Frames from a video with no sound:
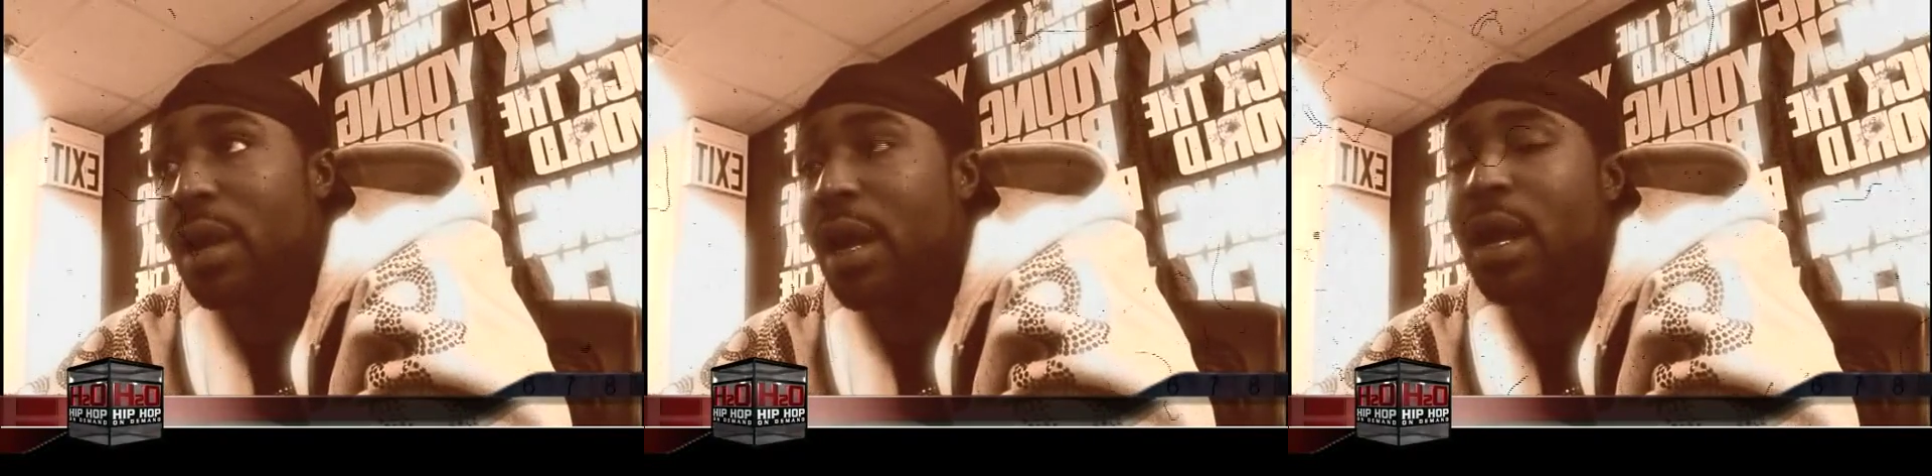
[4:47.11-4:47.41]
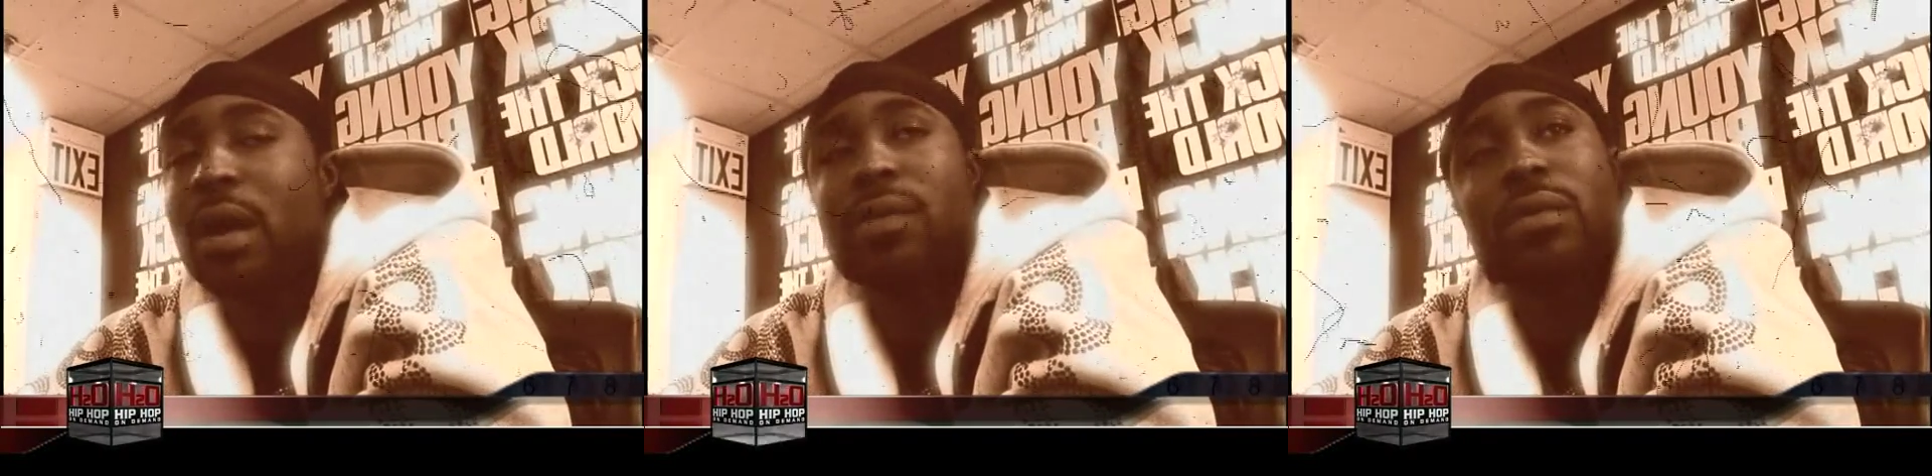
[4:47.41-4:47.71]

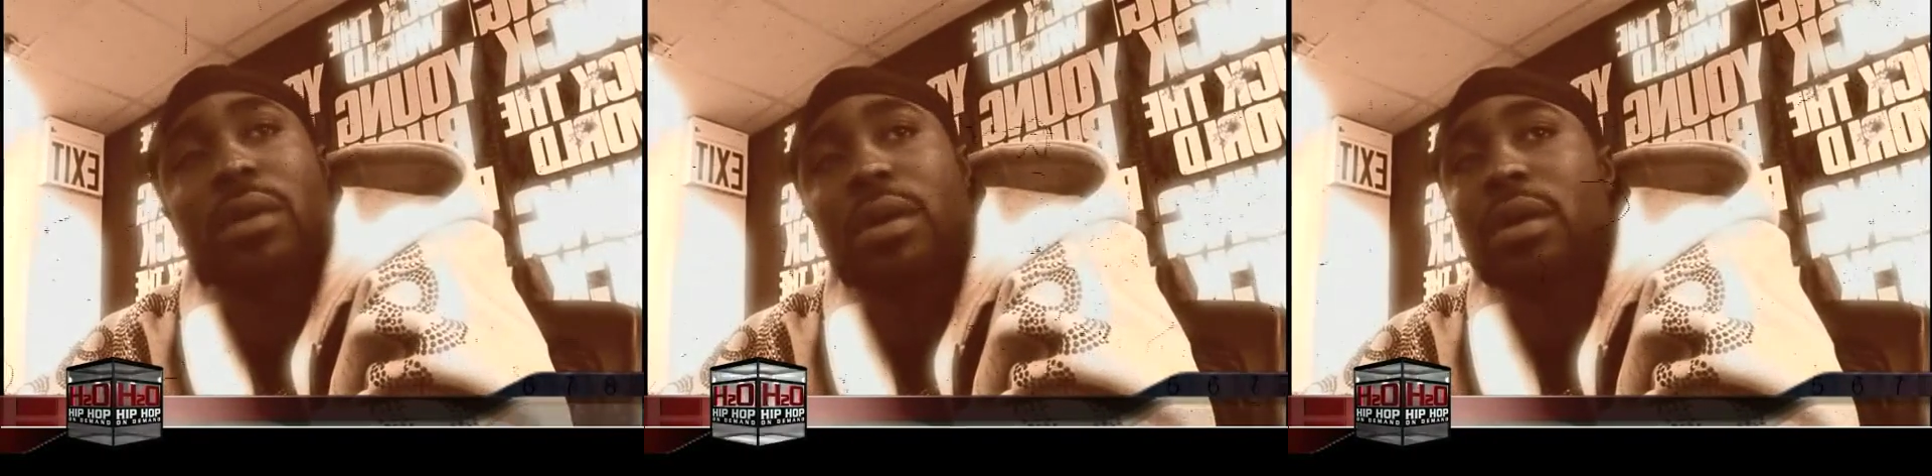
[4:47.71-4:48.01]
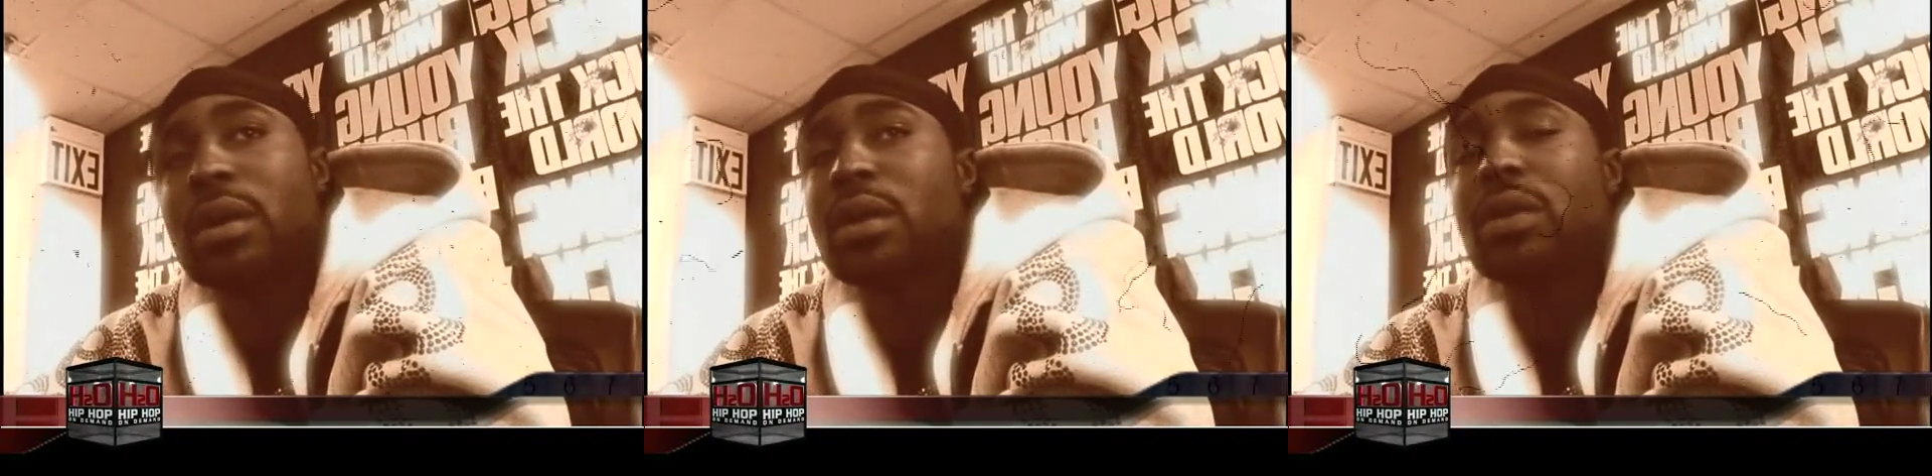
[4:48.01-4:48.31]

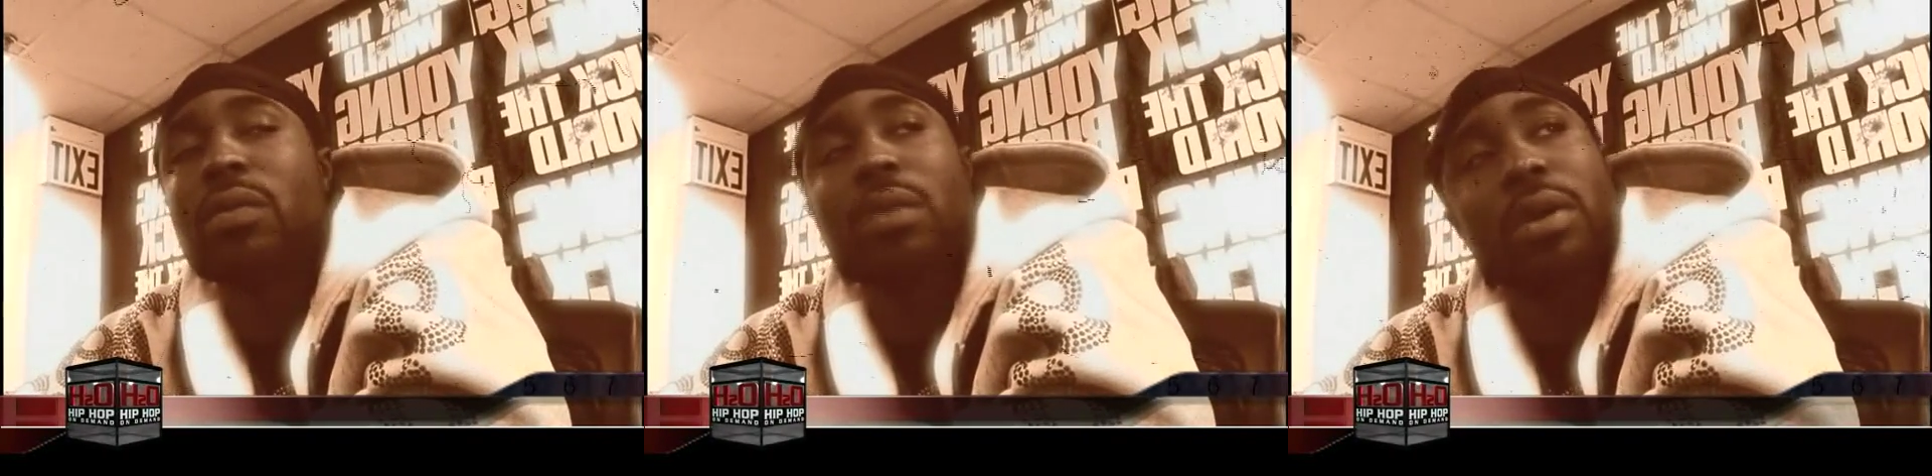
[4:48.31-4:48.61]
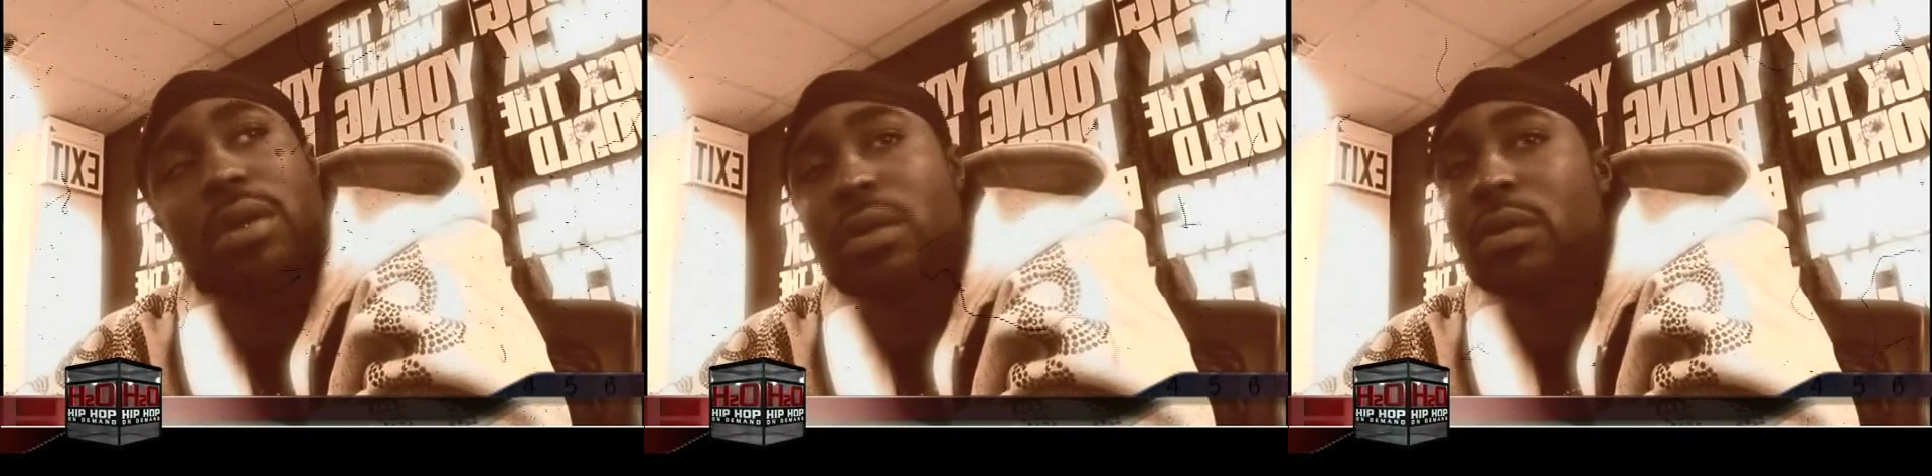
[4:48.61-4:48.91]
however you
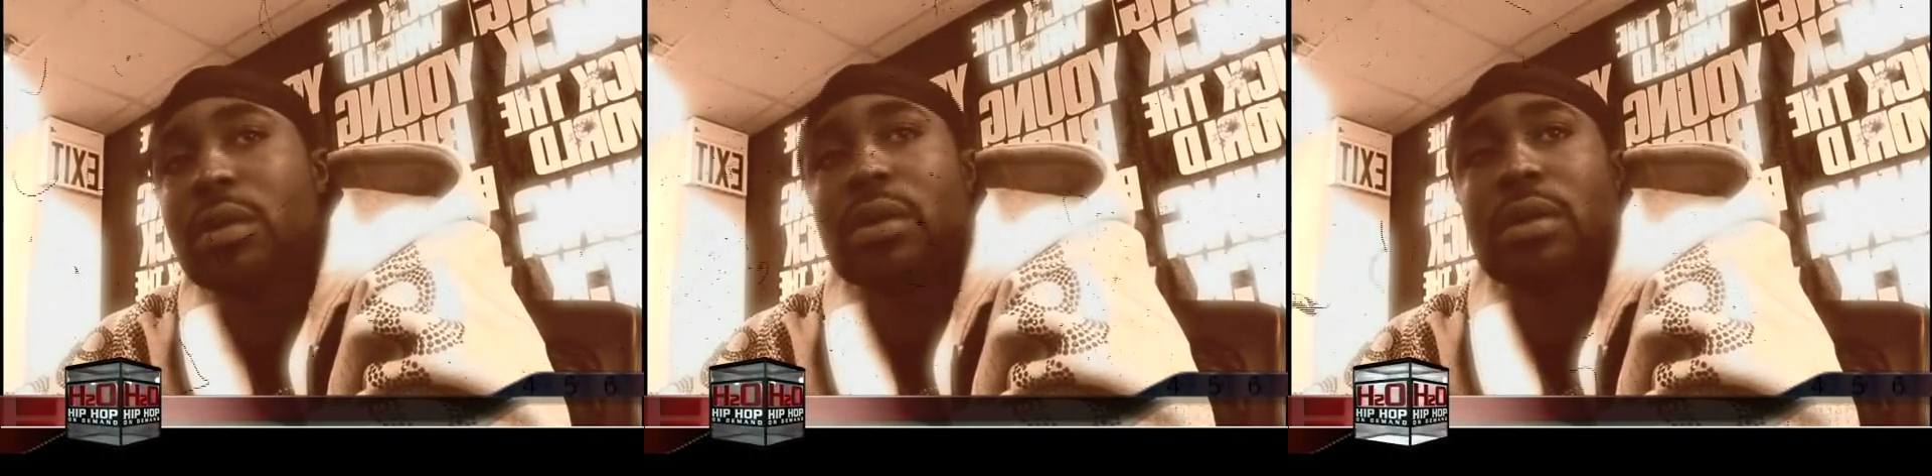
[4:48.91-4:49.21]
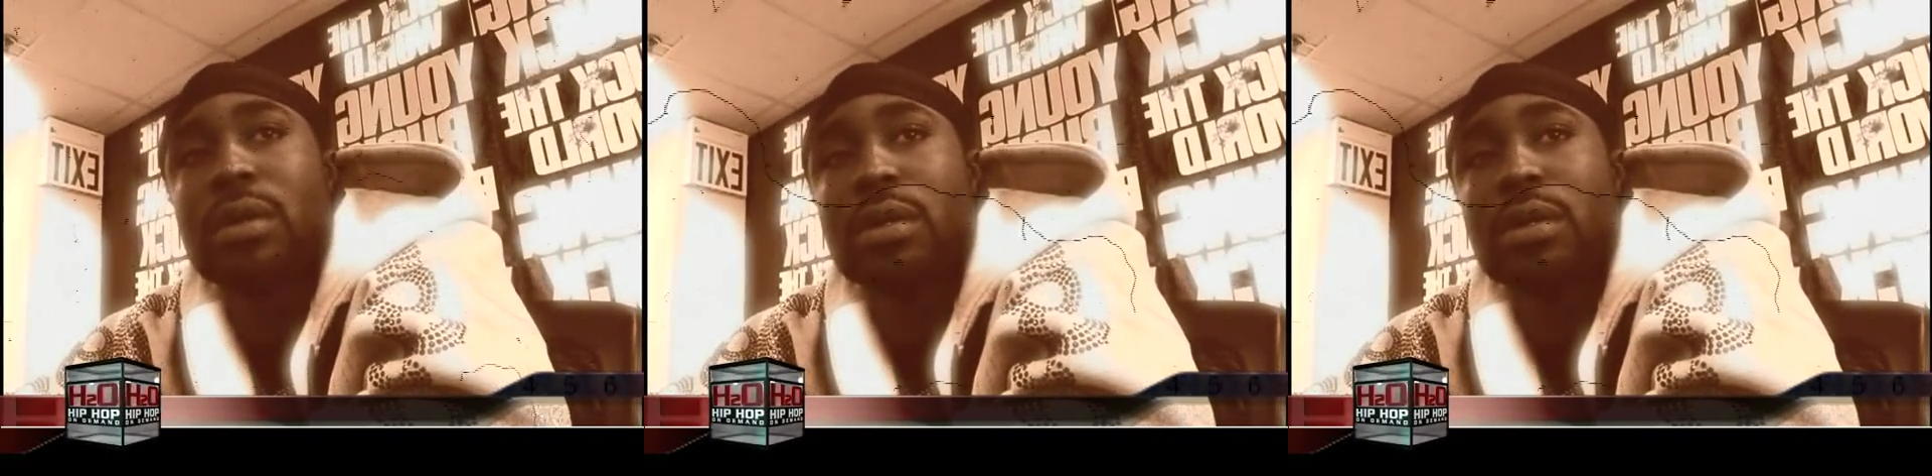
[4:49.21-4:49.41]
want to do it